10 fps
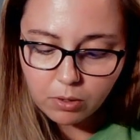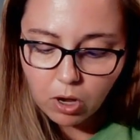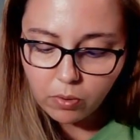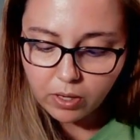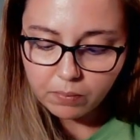
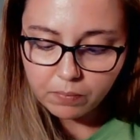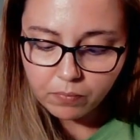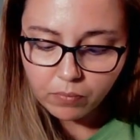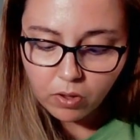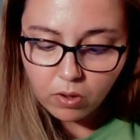going.
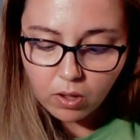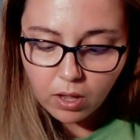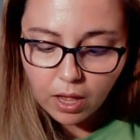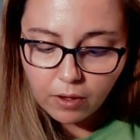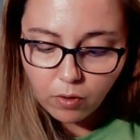
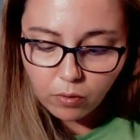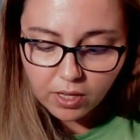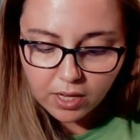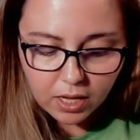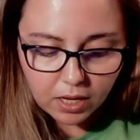If only
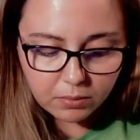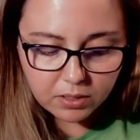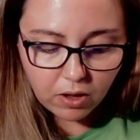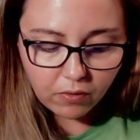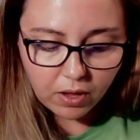he
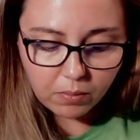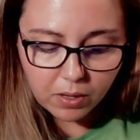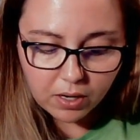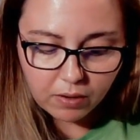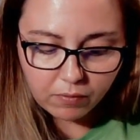himself had
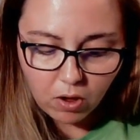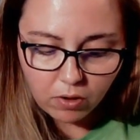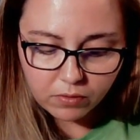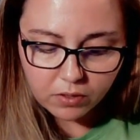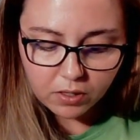been
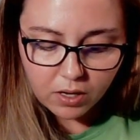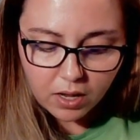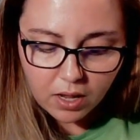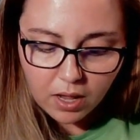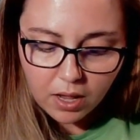involved,
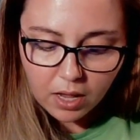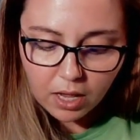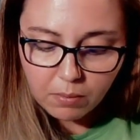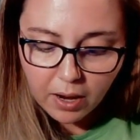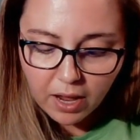he
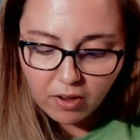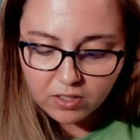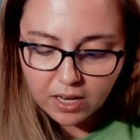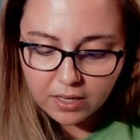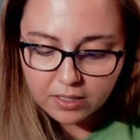might have
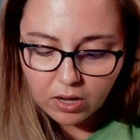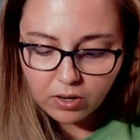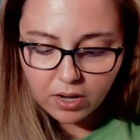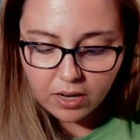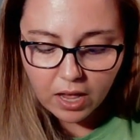sat down
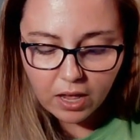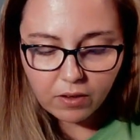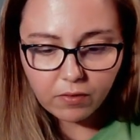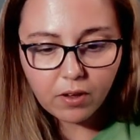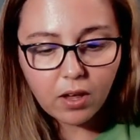in a
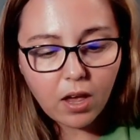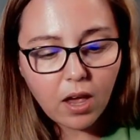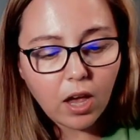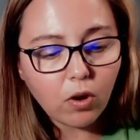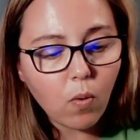cave
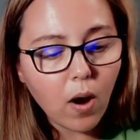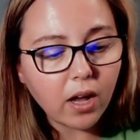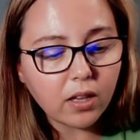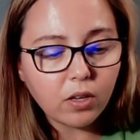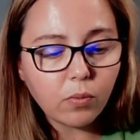and
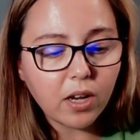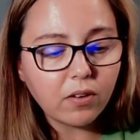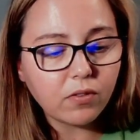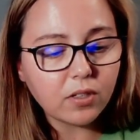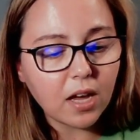quietly waited
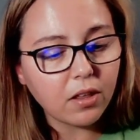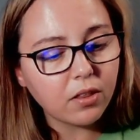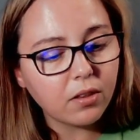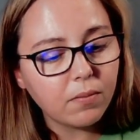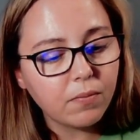for death,
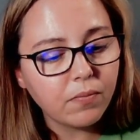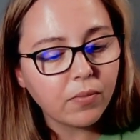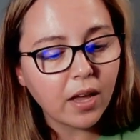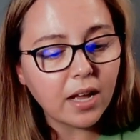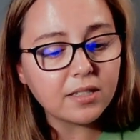
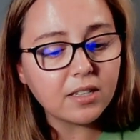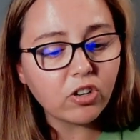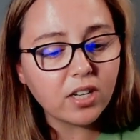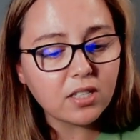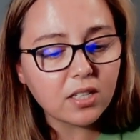as the
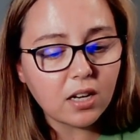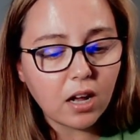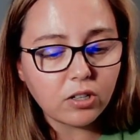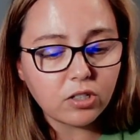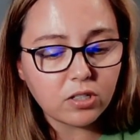greenskin
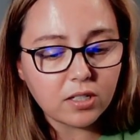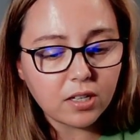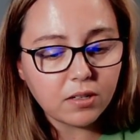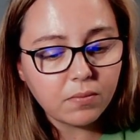hunters did.